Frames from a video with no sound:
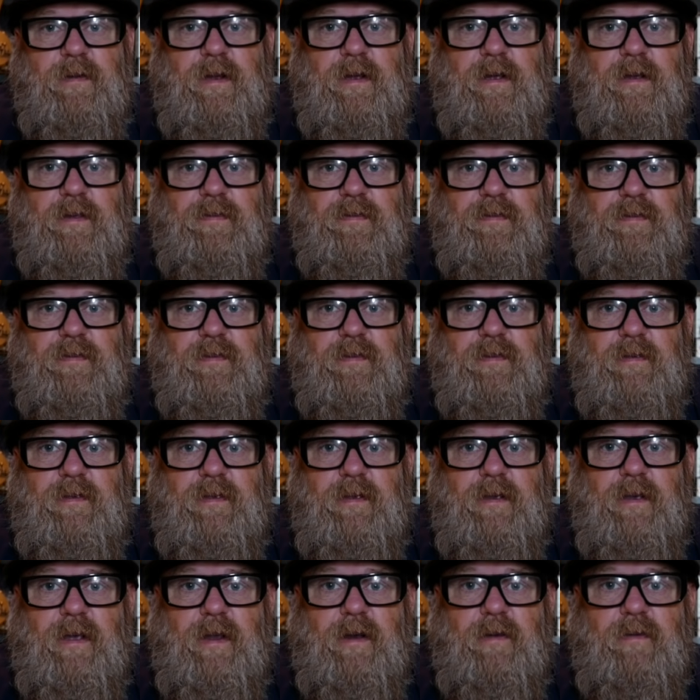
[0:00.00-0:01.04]
else.
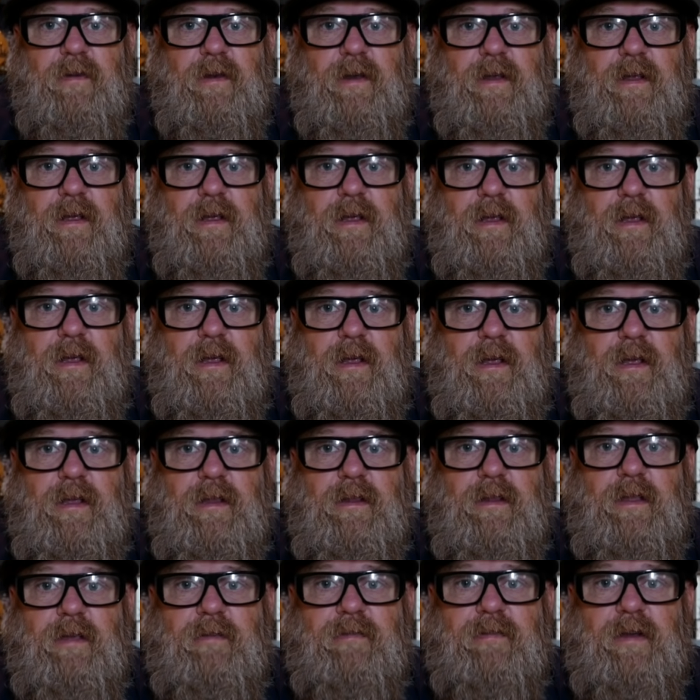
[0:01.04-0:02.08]
I don't want to
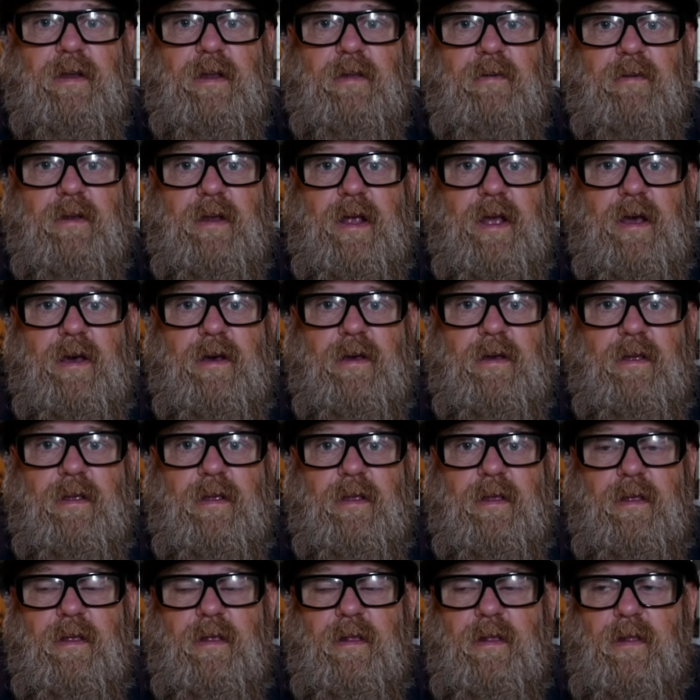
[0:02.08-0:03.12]
leave anyone out.
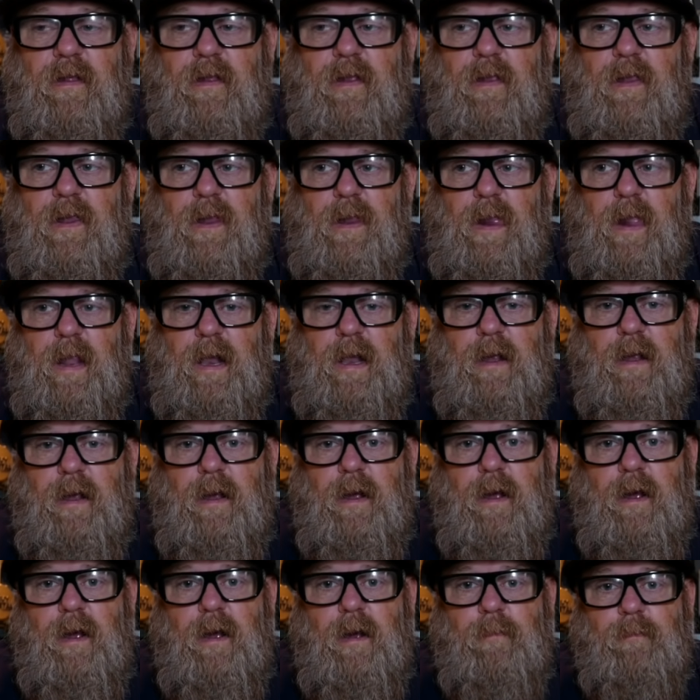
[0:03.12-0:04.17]

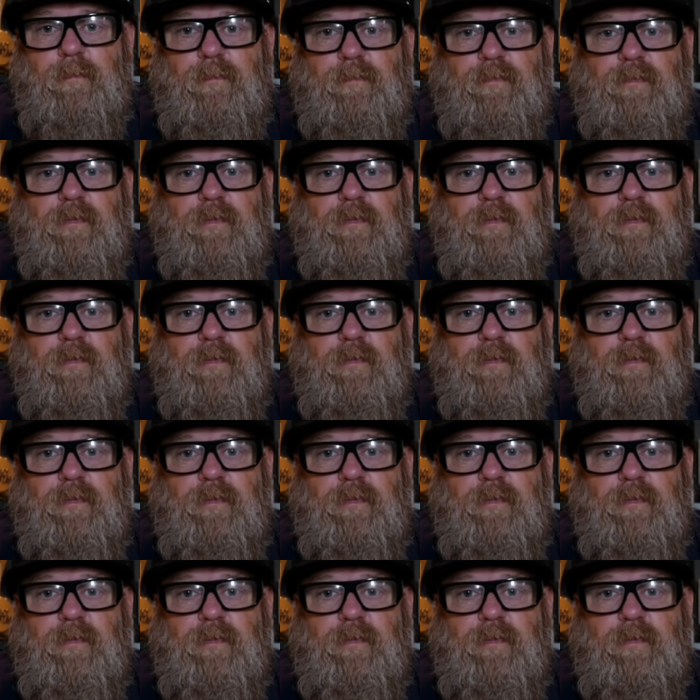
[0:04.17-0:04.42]
Be